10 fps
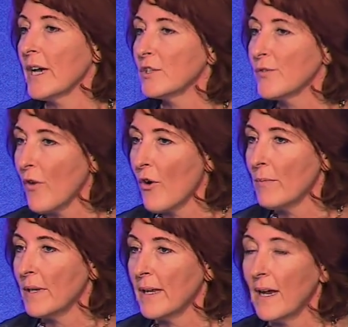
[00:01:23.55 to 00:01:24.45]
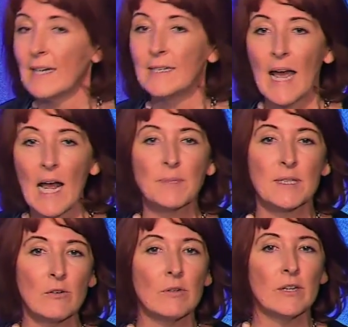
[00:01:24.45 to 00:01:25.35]
and formally, I had
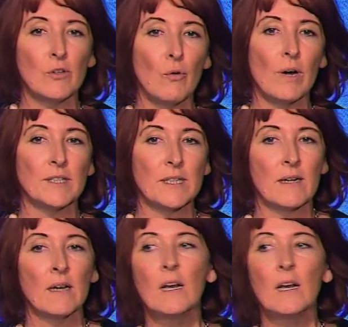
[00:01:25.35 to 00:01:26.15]
absolutely no idea,